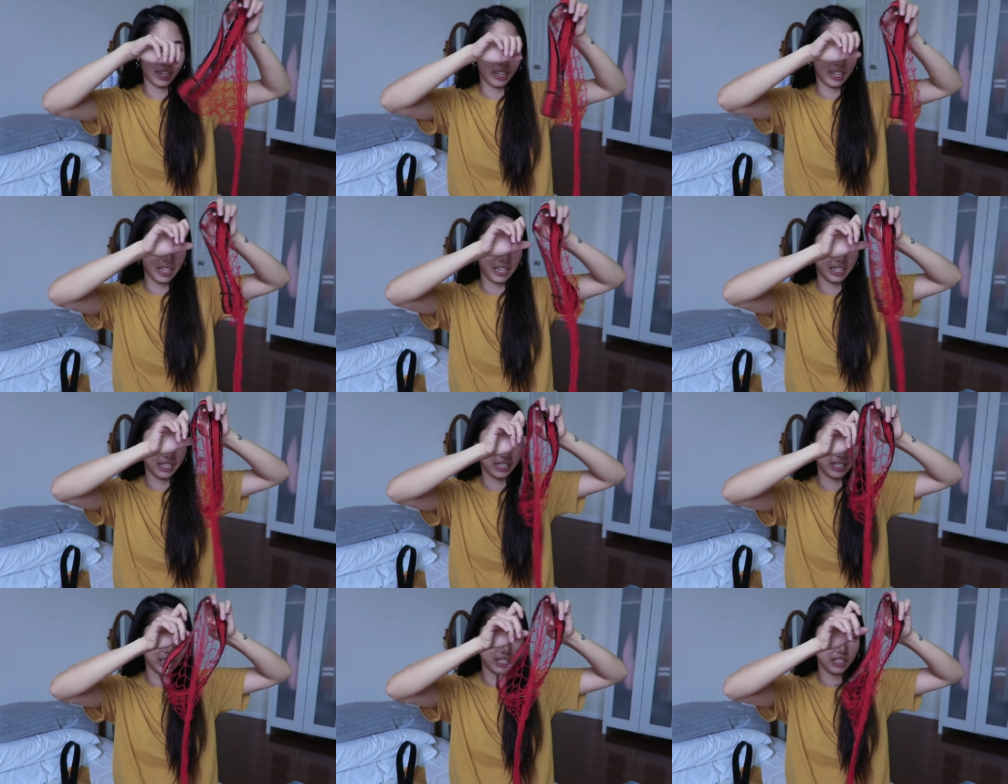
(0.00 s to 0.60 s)

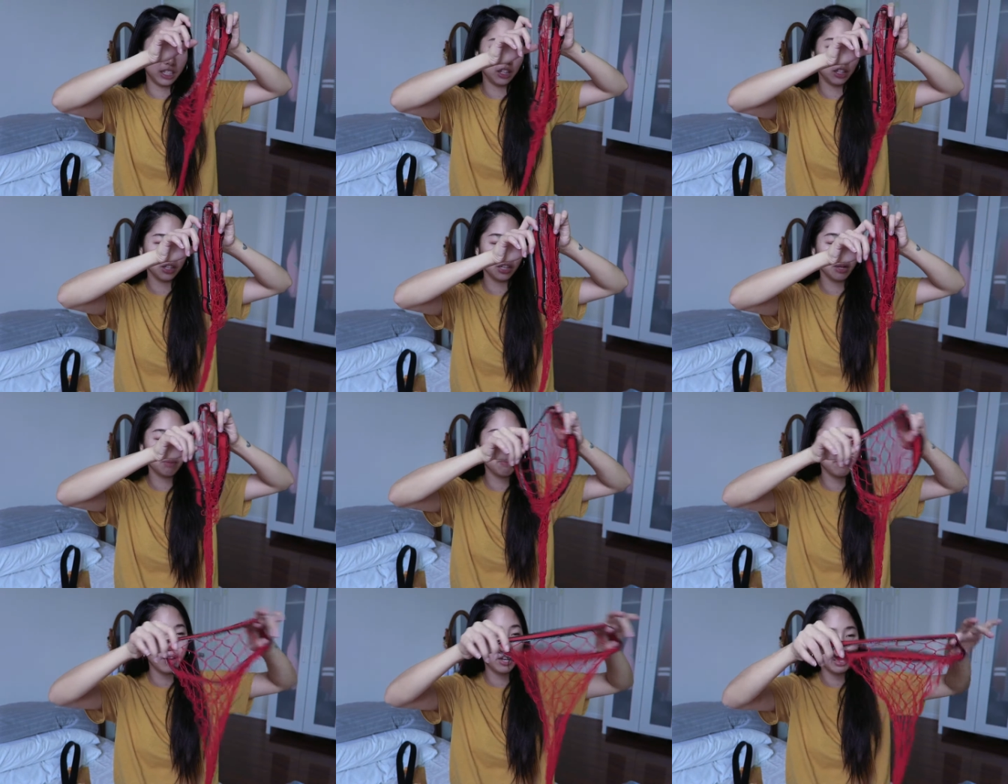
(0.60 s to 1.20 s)
And it doesn't look
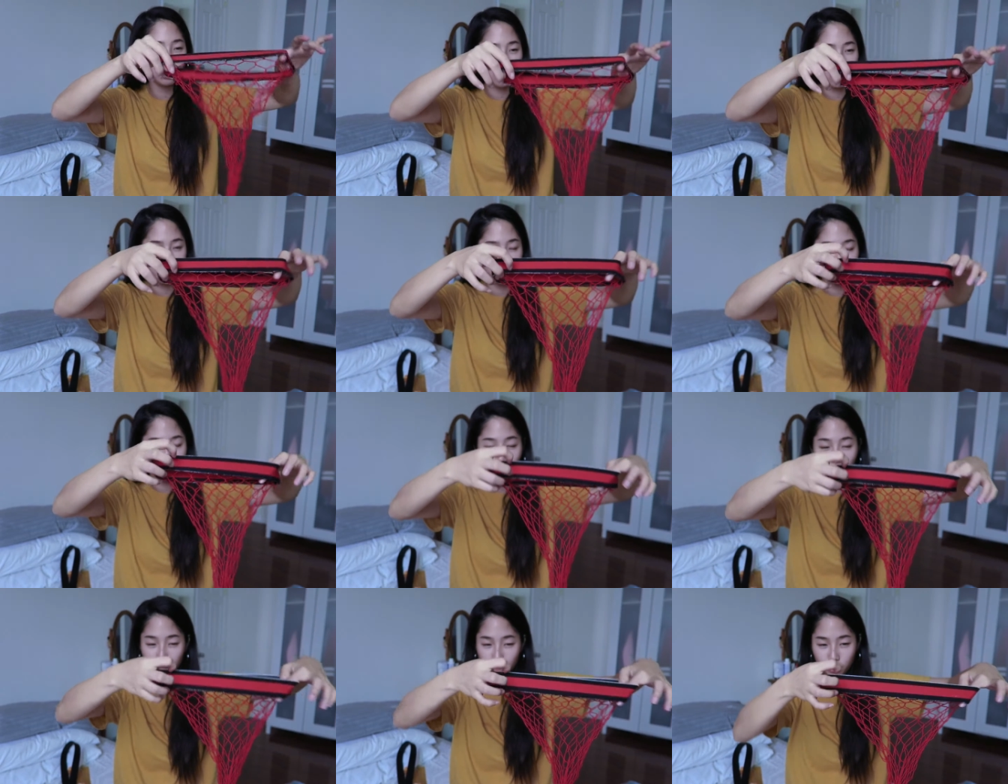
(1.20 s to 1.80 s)
like much and
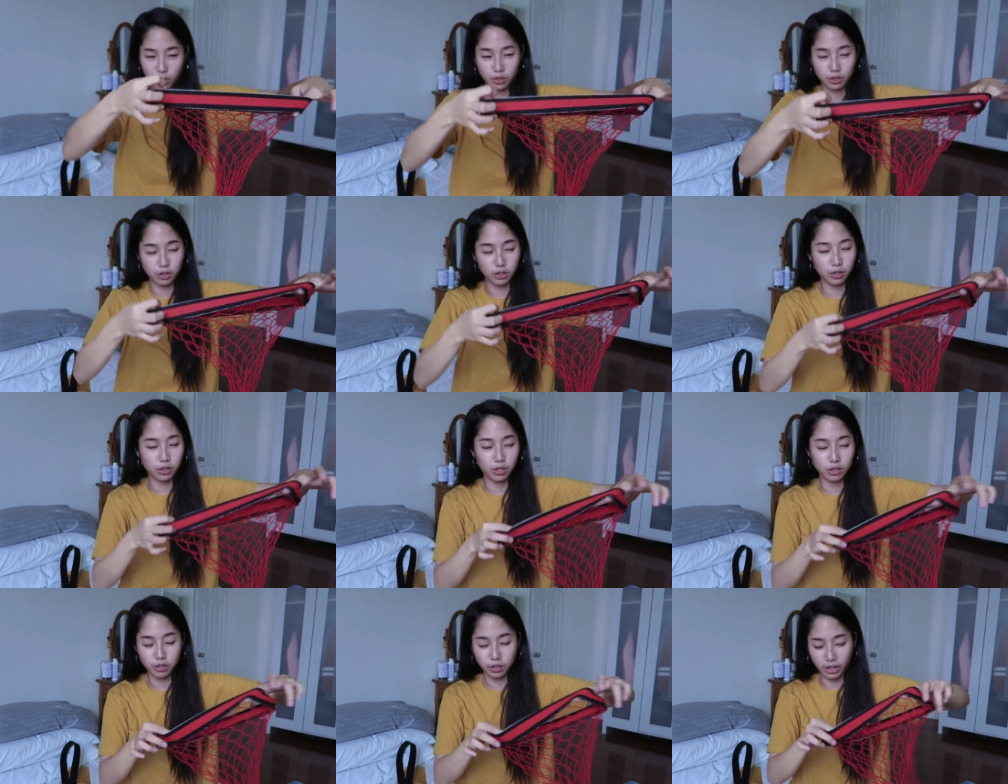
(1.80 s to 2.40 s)
I'm not going to
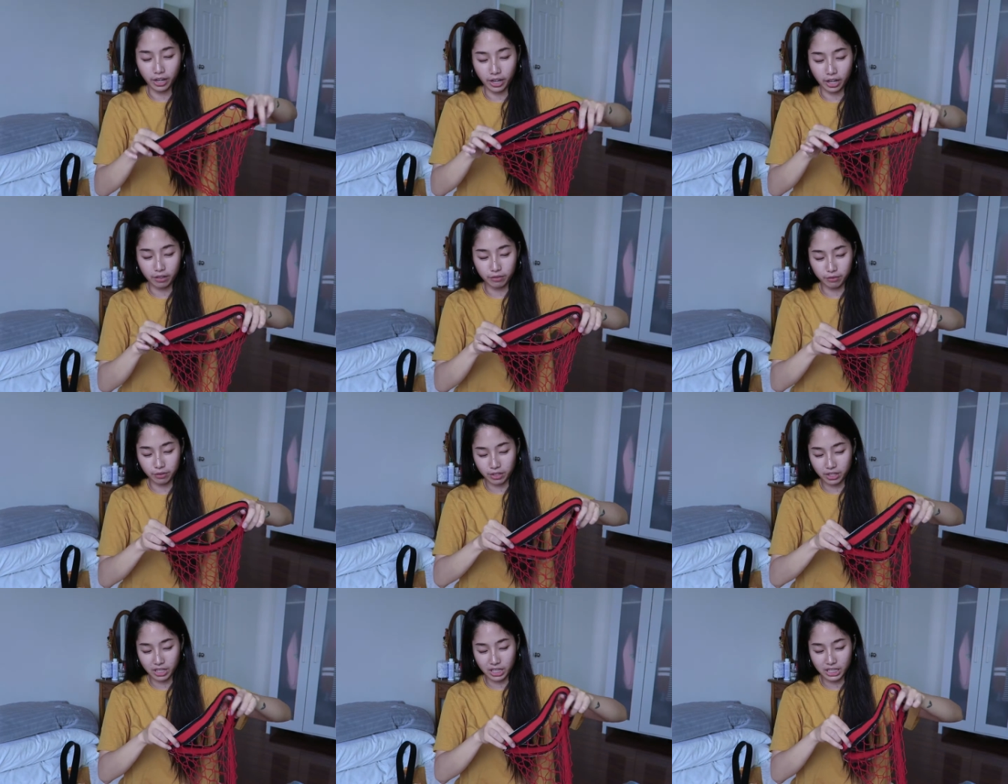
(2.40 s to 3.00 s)
do a try
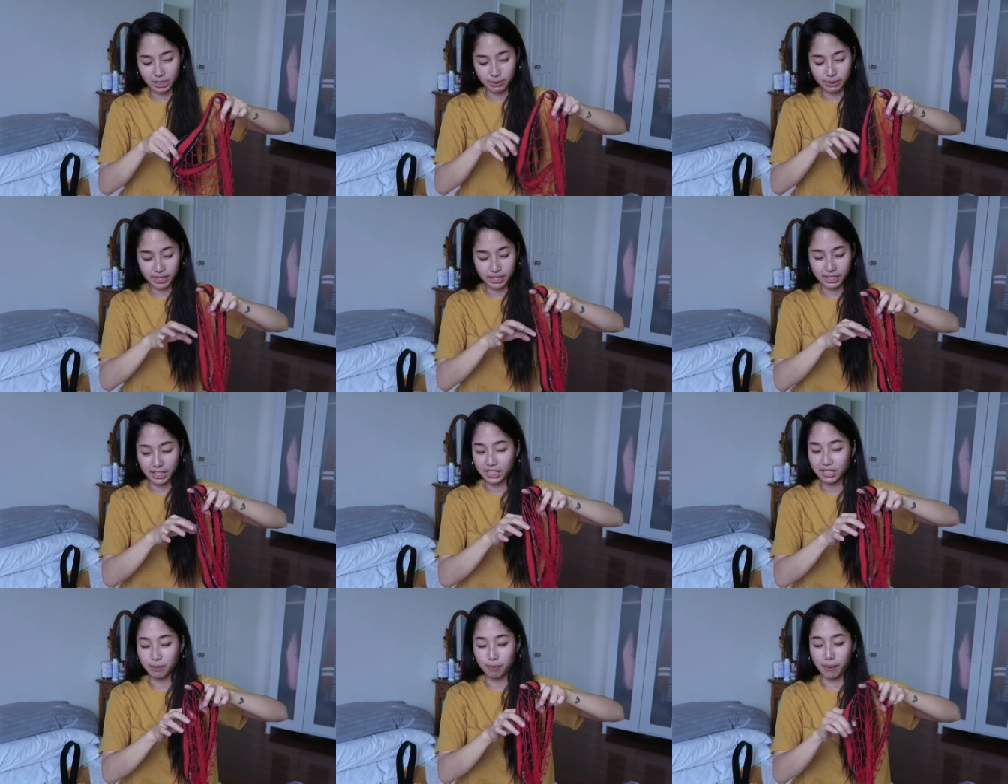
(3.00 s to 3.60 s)
on for this
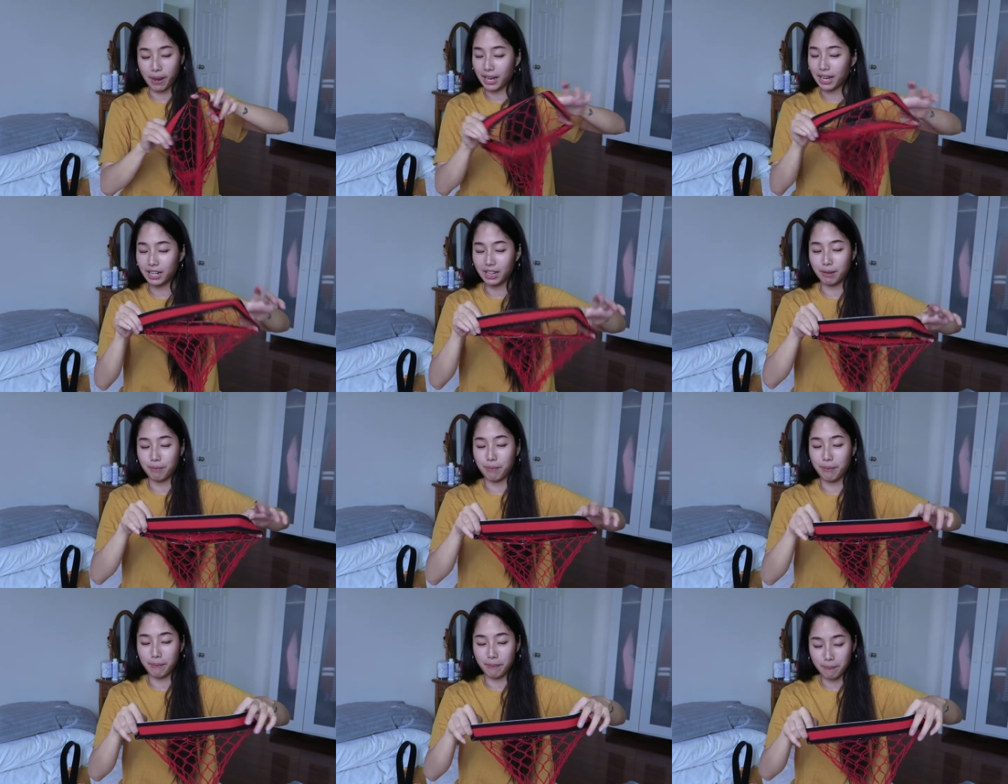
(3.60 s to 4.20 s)
because it's a pain
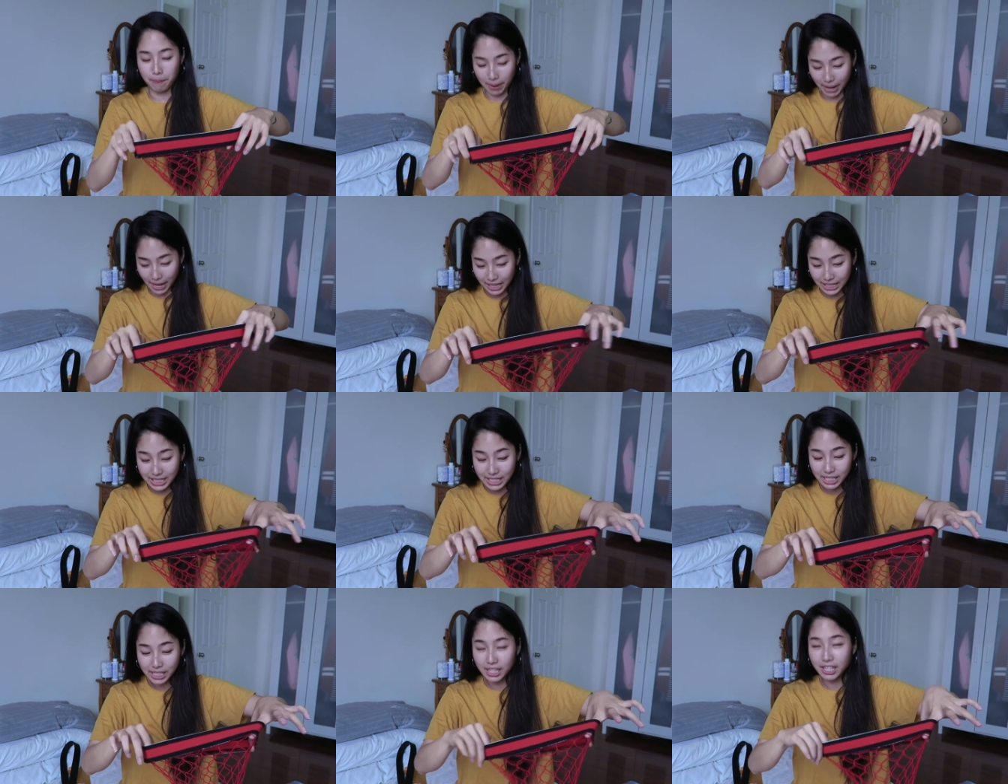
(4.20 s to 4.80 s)
in the
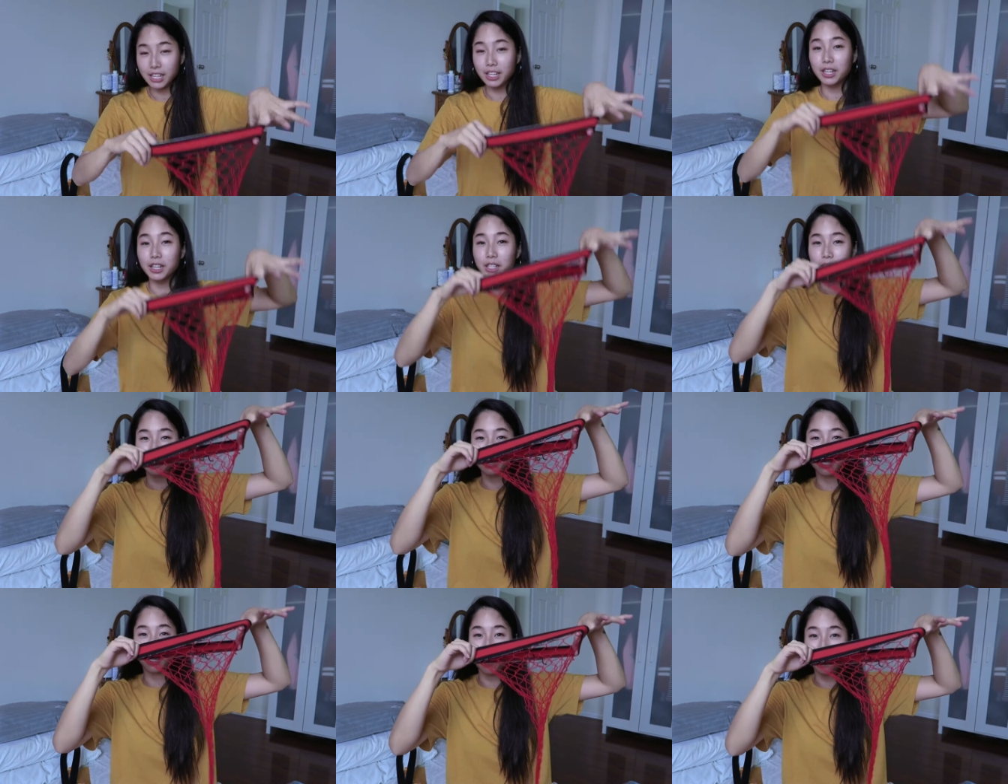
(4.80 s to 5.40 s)
butt
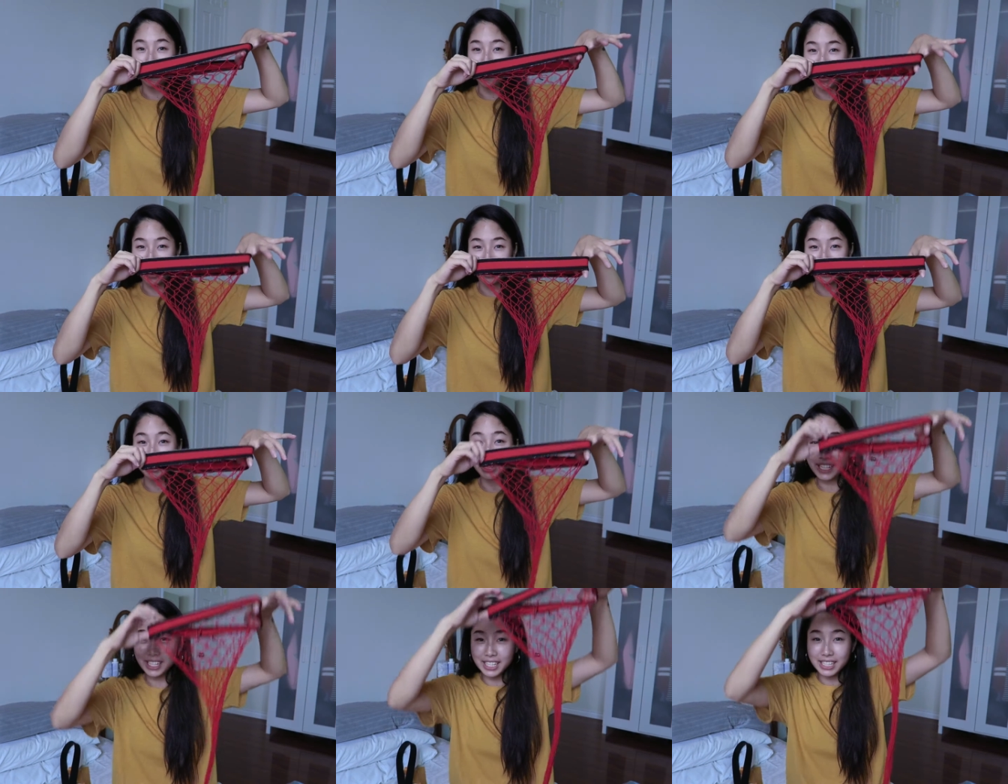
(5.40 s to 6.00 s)
to
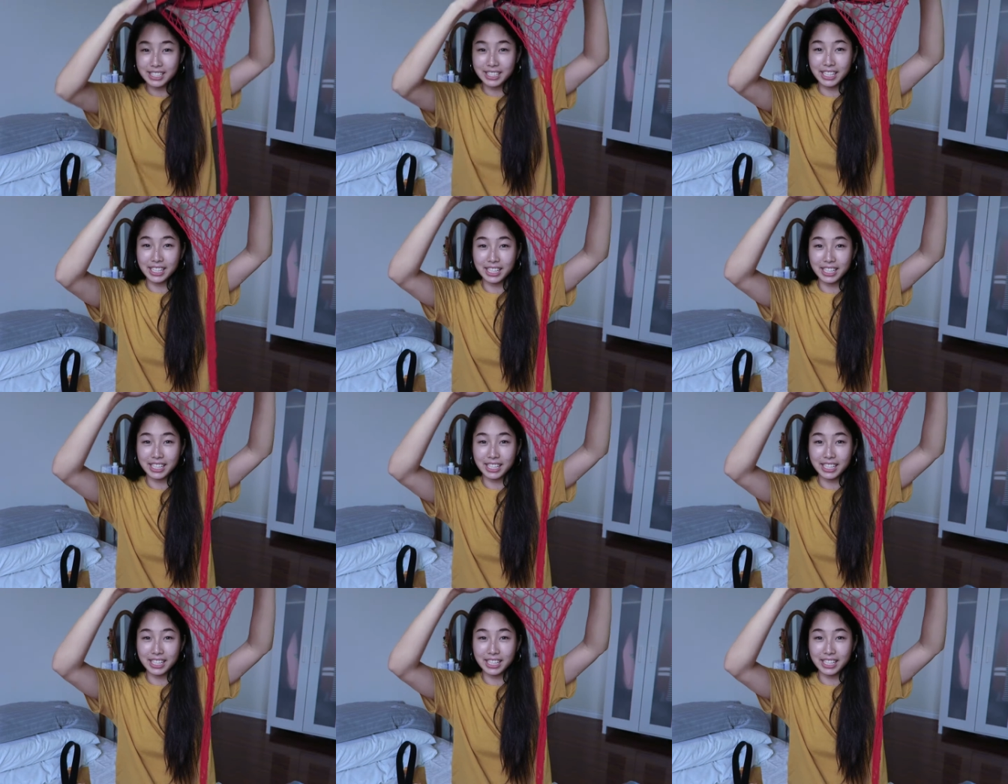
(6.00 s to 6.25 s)
wear this.